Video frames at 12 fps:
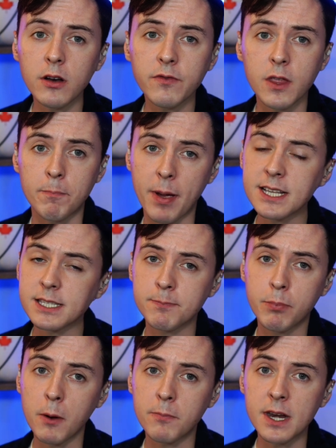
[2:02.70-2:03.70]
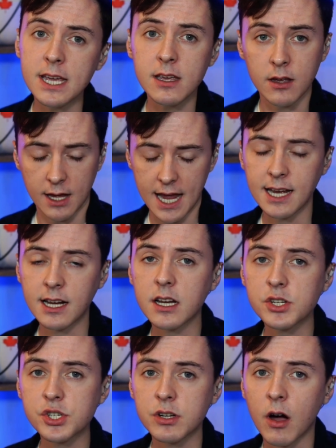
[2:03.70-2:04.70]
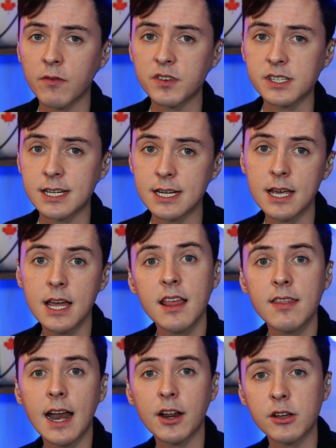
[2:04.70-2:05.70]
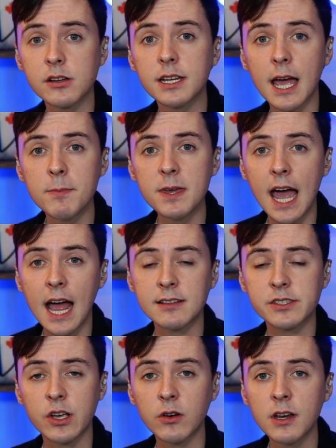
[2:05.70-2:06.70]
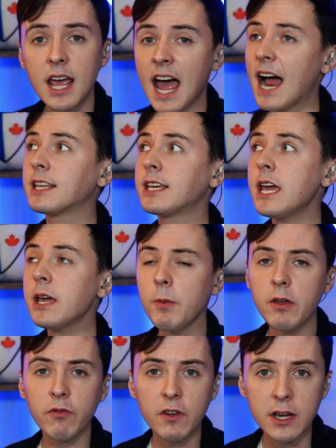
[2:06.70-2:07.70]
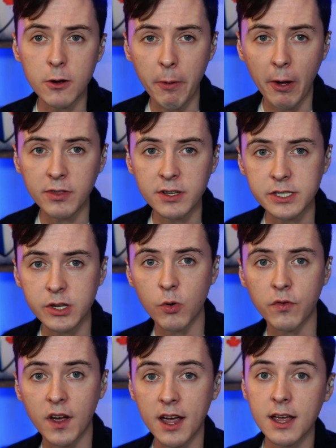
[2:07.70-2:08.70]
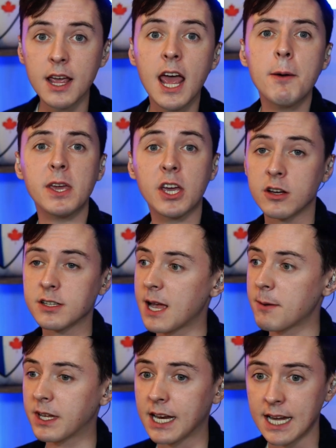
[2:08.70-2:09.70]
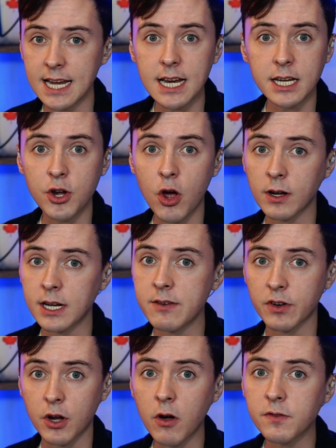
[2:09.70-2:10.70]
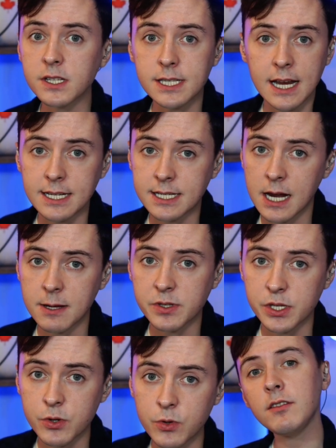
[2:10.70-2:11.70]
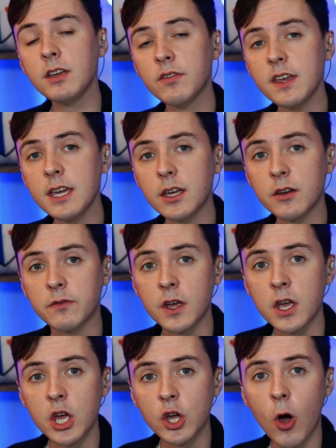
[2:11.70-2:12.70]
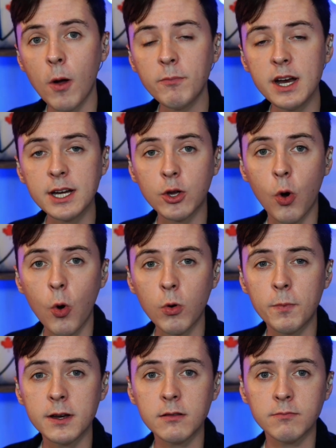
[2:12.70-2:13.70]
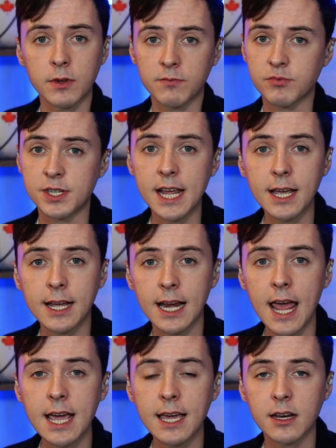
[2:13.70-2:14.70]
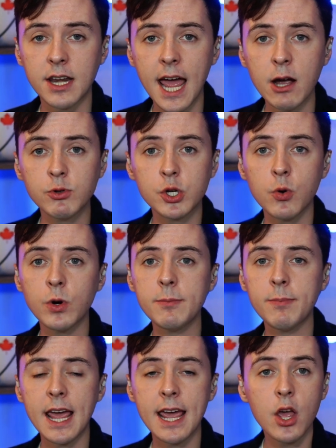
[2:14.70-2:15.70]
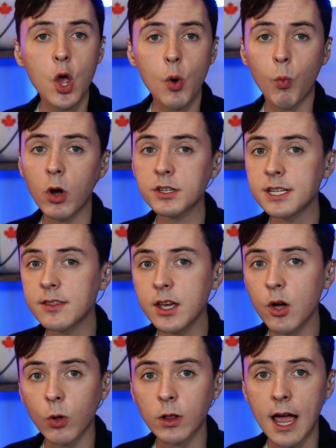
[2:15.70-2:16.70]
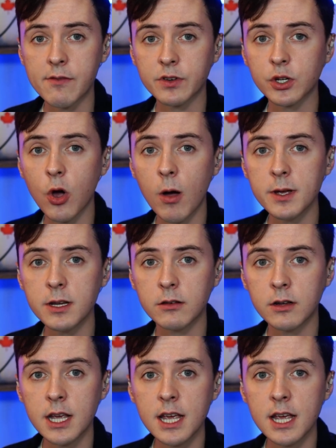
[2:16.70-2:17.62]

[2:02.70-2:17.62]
of the best bubbly, English obviously, that I could get me hands on, I'd kick me feet up on the sofa, because I'm clearly not leaving office anytime soon. You think of Comrade Corbyn, Nick Clegg and now Tony Blair, what did they all have in common?